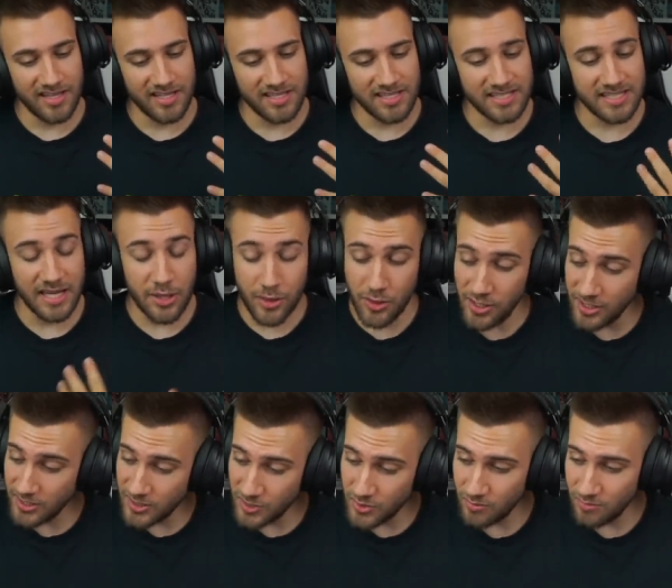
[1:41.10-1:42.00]
said
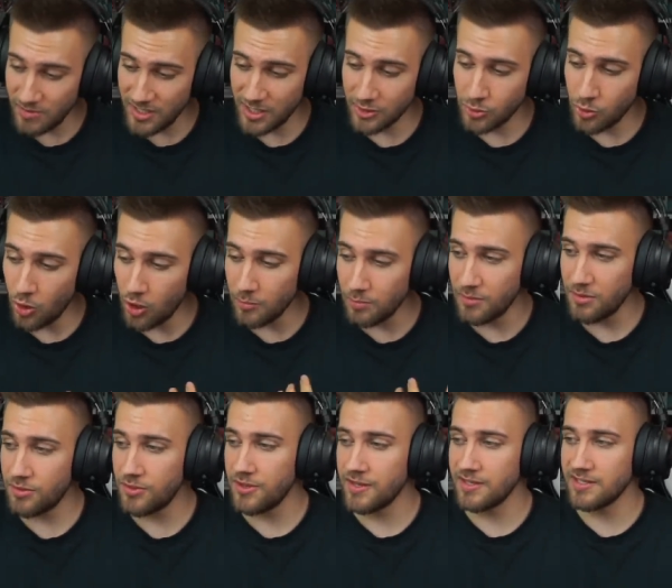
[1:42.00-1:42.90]
things to me and called me
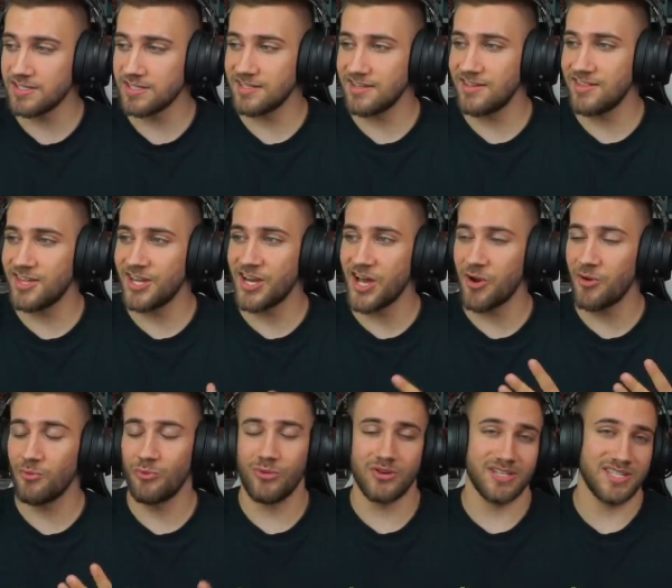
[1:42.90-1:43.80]
things that I
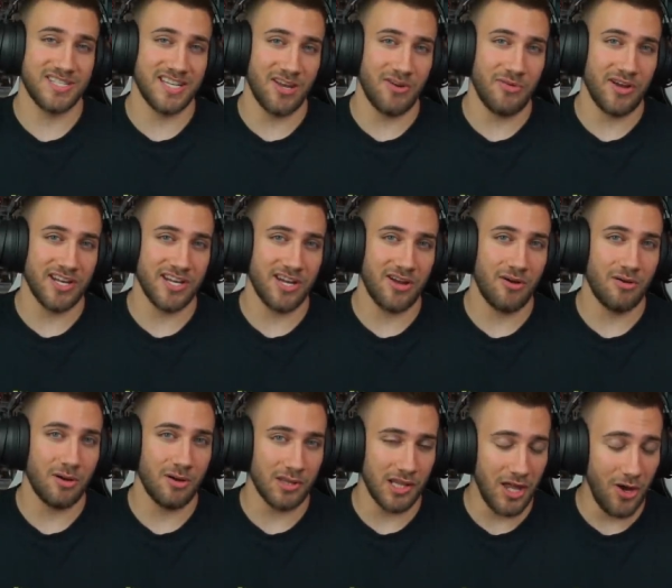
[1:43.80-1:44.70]
don't want to say right now
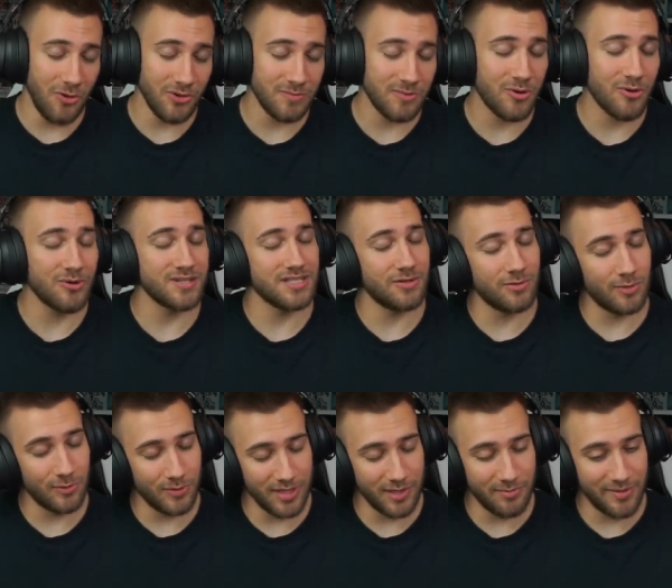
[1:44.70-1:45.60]
out loud because they were
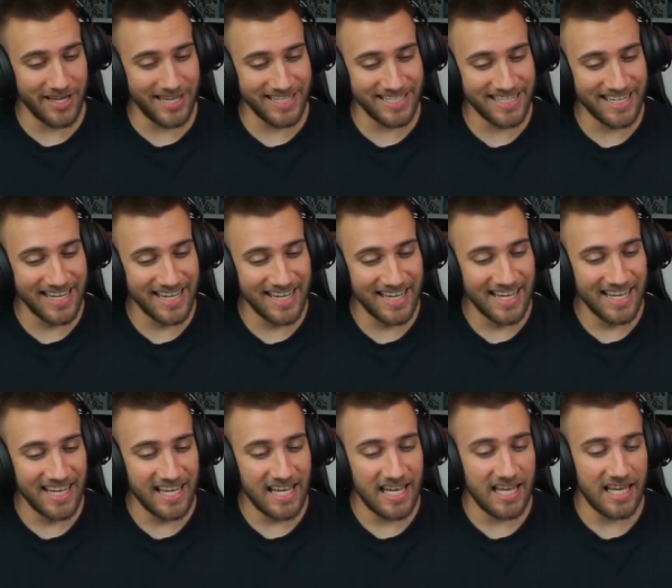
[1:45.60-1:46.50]
really bad.
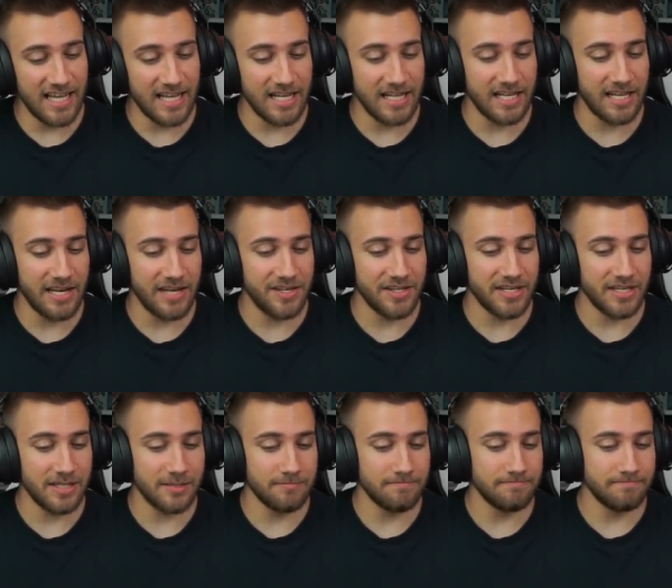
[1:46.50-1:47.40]

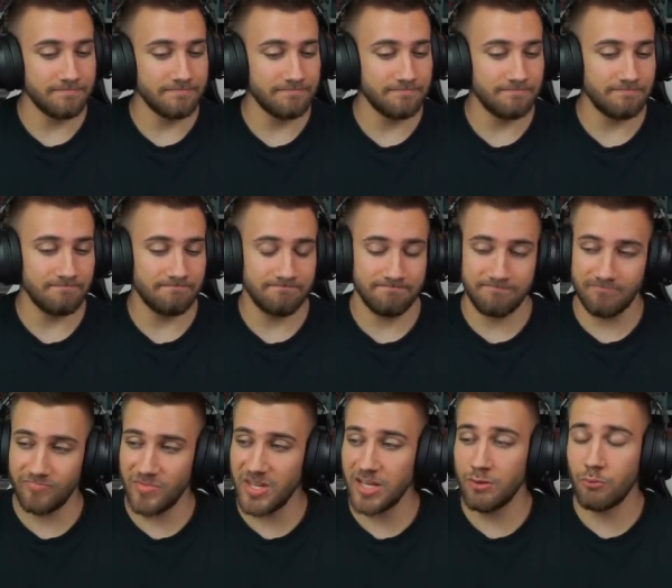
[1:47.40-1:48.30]
And
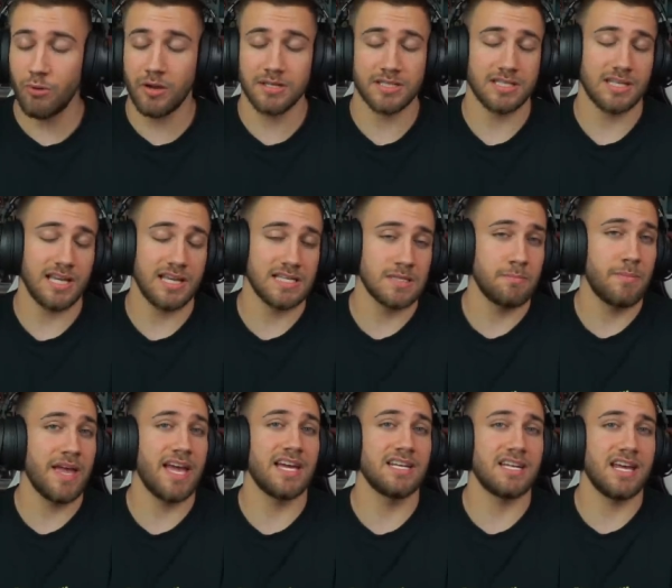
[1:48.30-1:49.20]
it was as
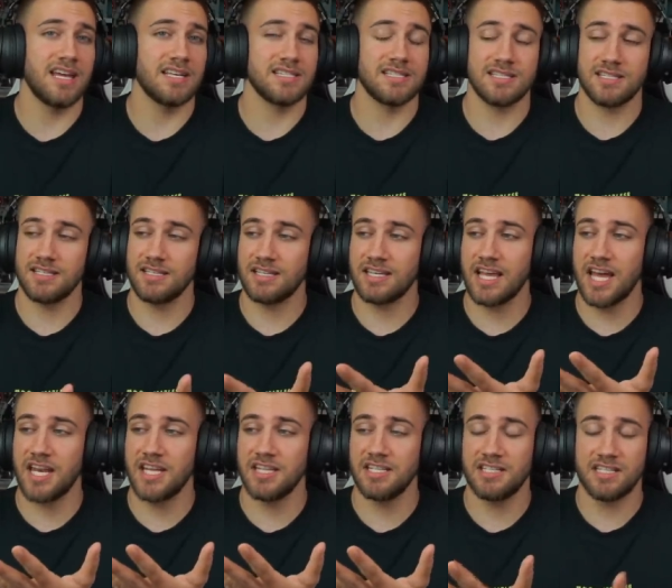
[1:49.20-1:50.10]
bad as
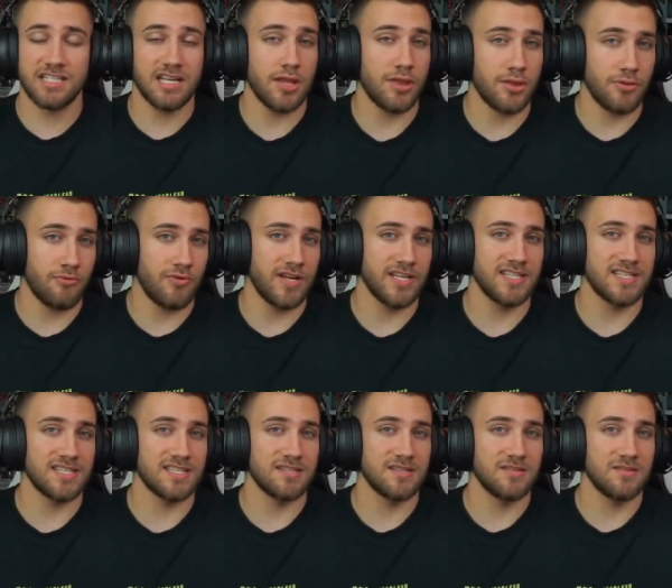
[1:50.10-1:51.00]
getting death
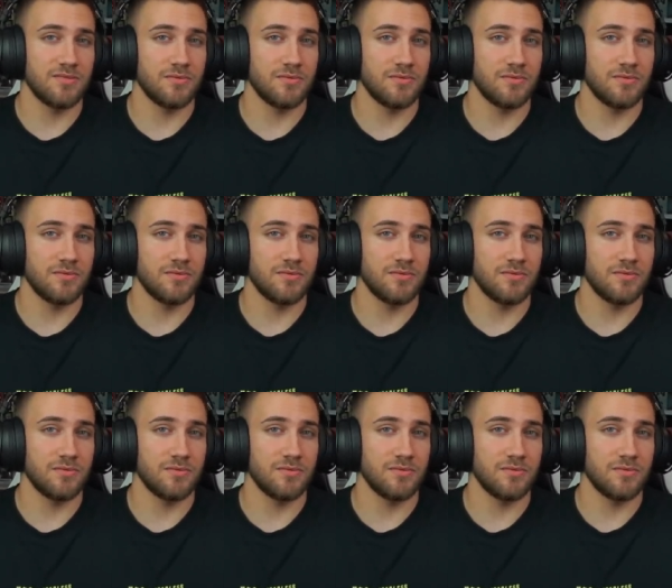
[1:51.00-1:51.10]
threats